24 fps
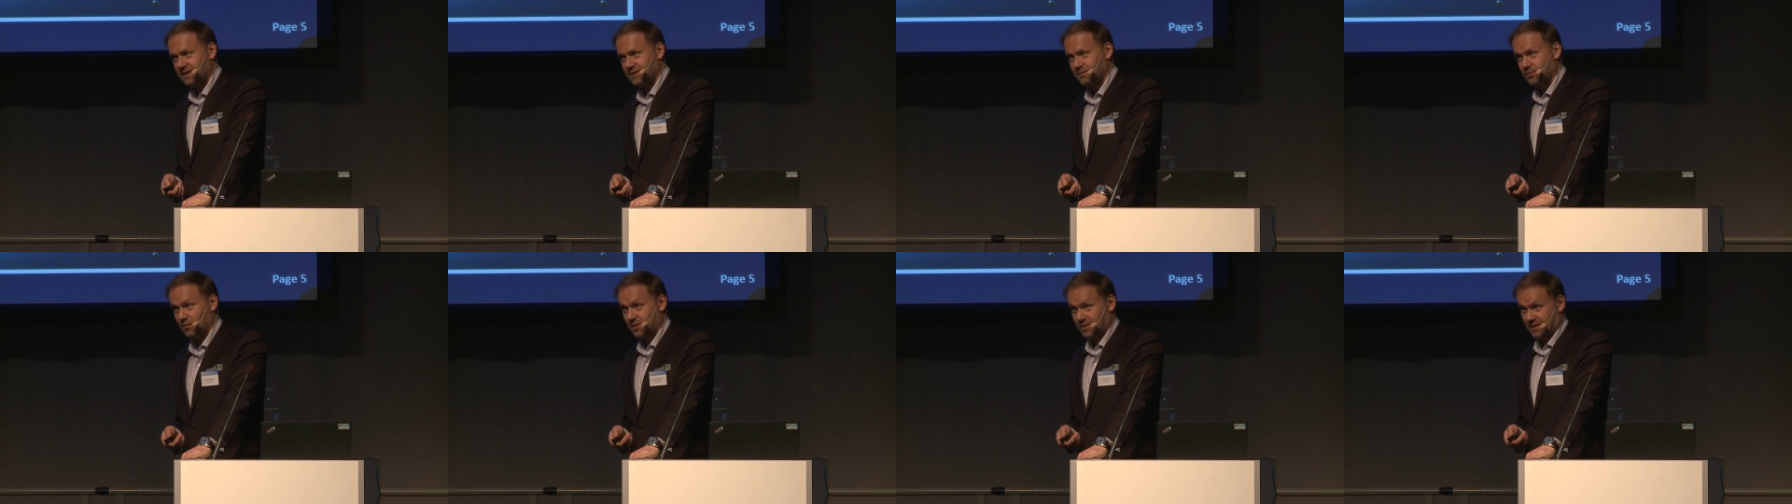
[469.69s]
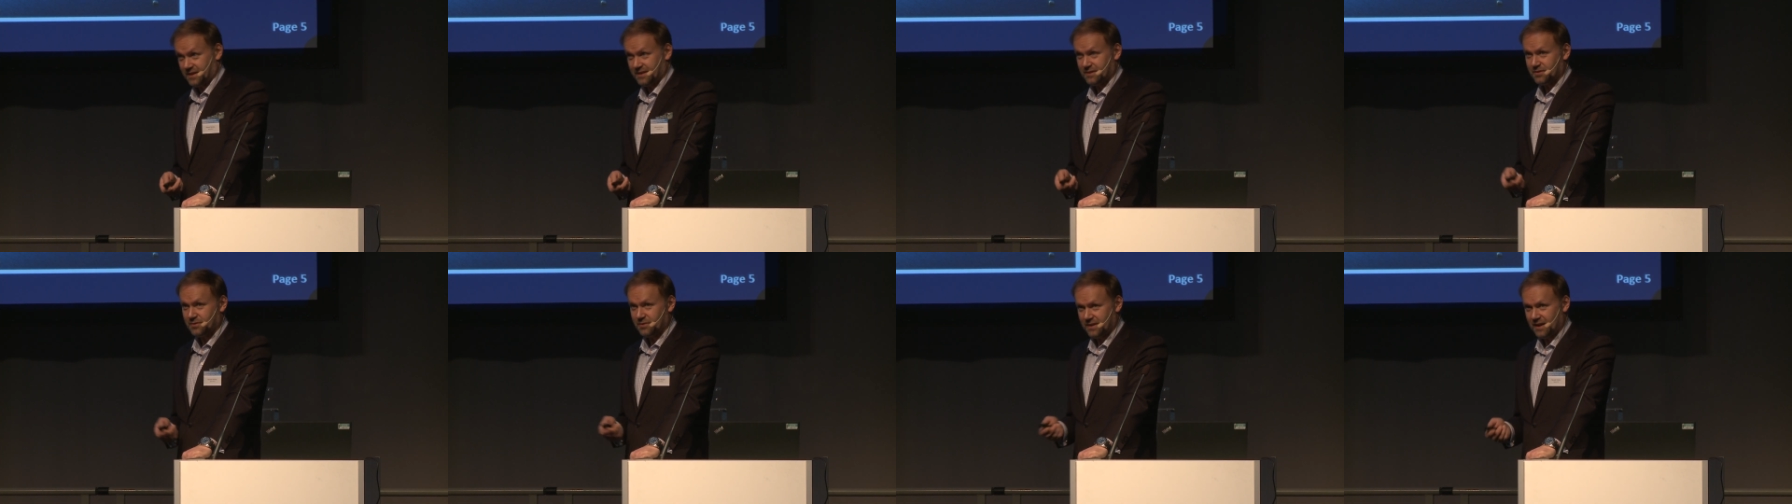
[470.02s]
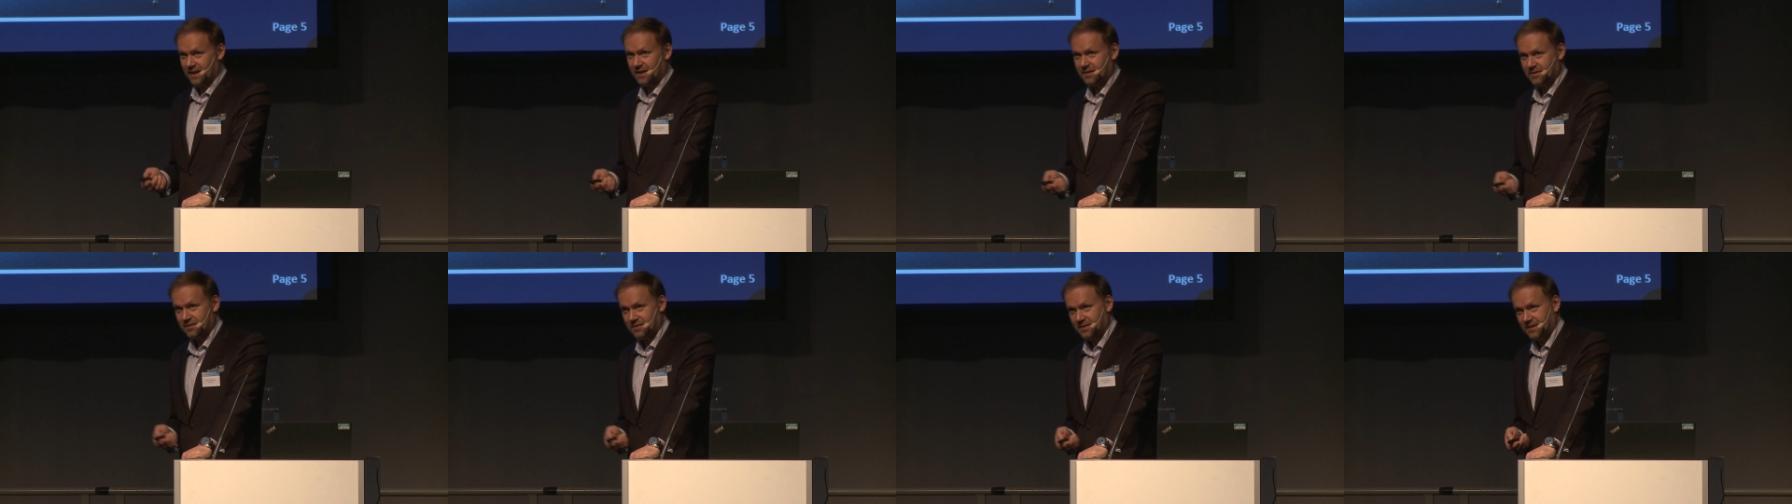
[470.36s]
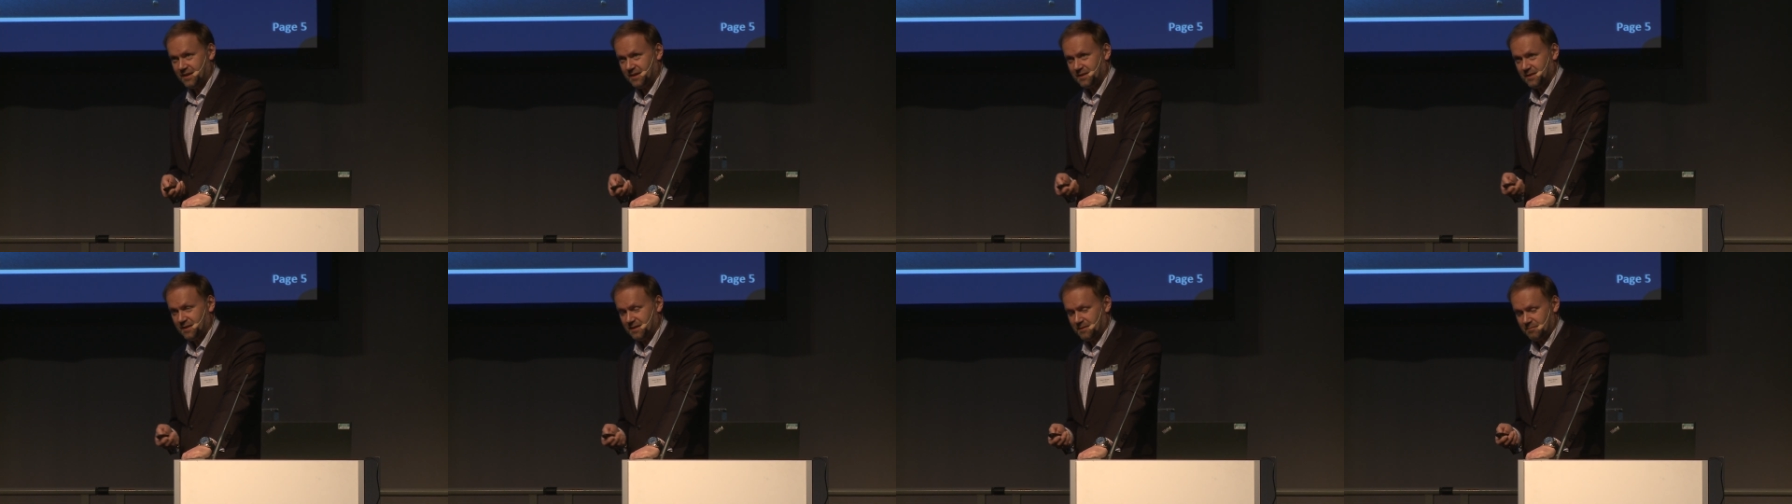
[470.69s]
is working together
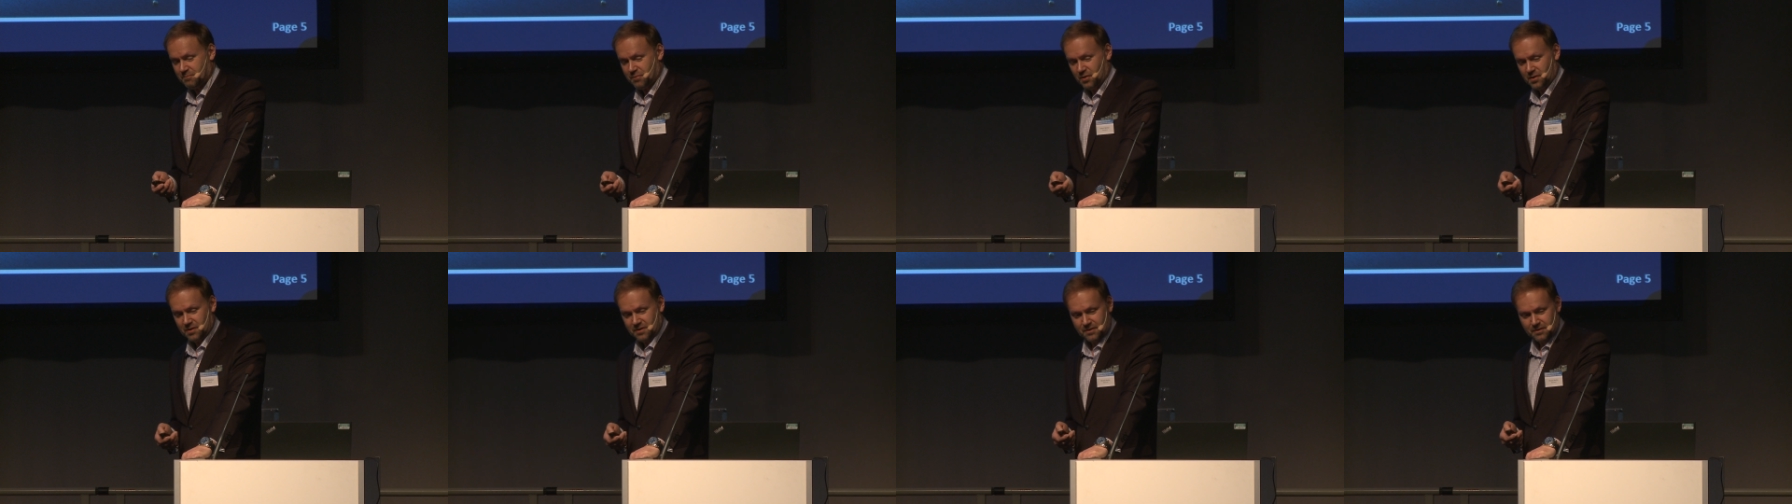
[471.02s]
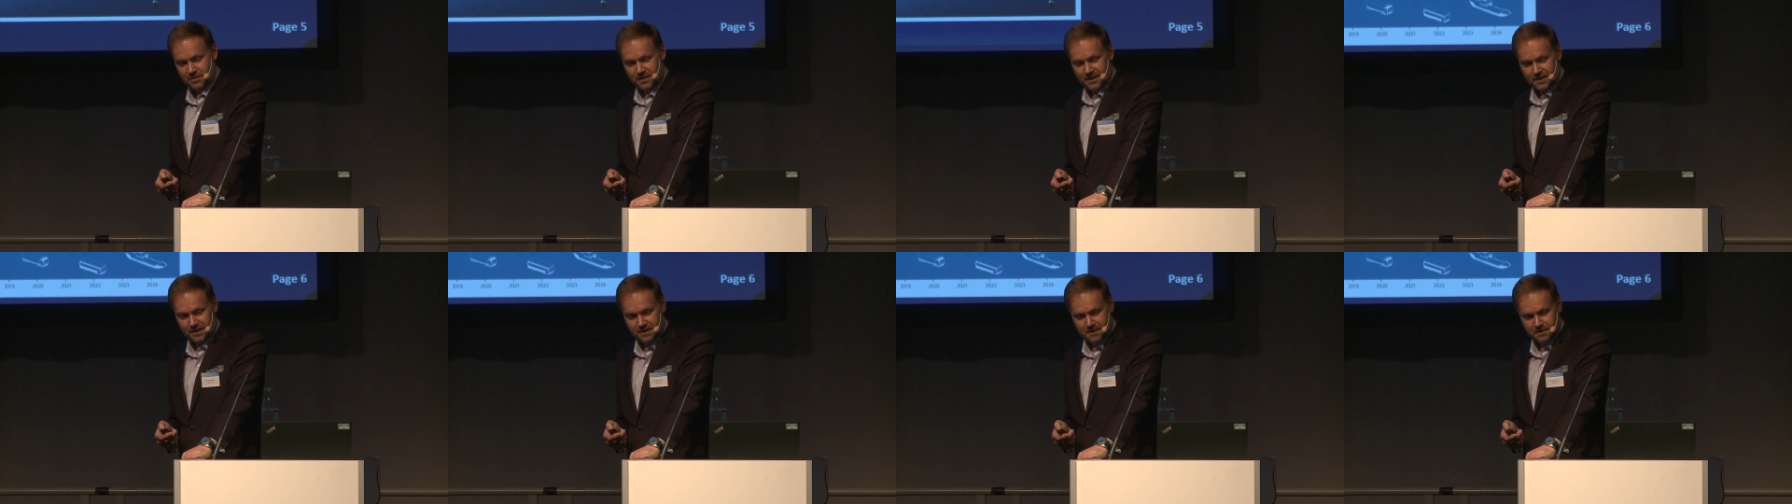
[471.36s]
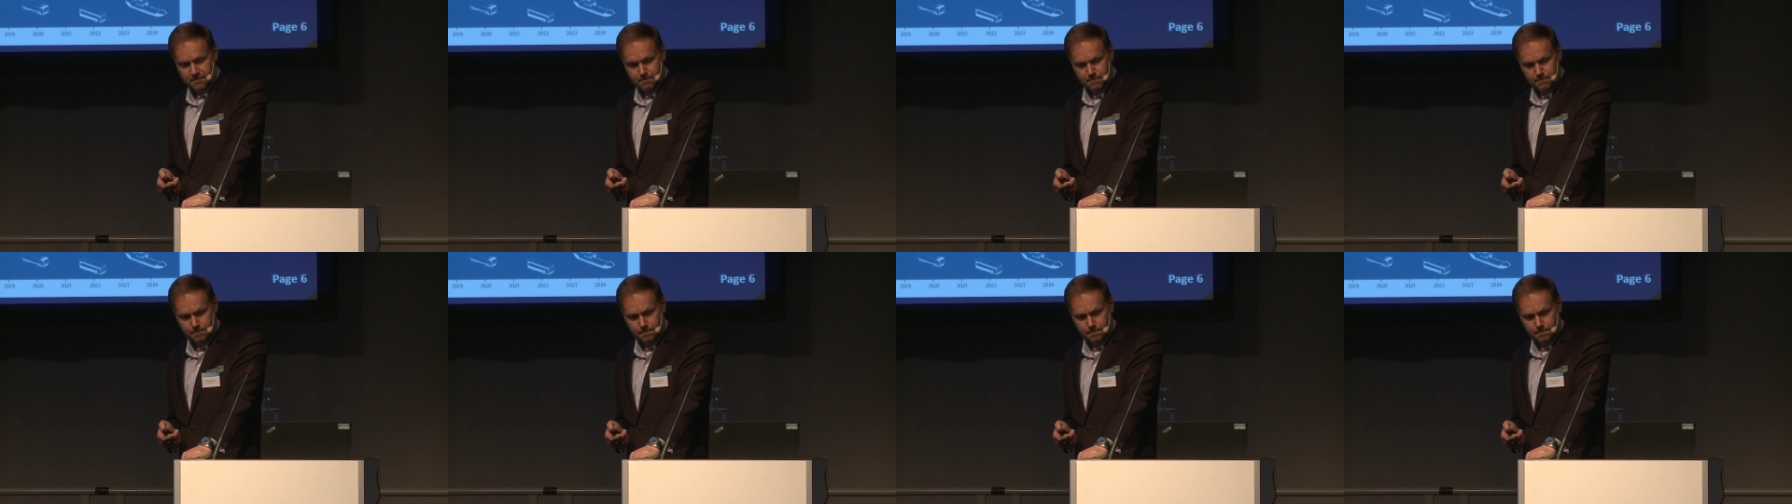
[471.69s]
and, and partnering.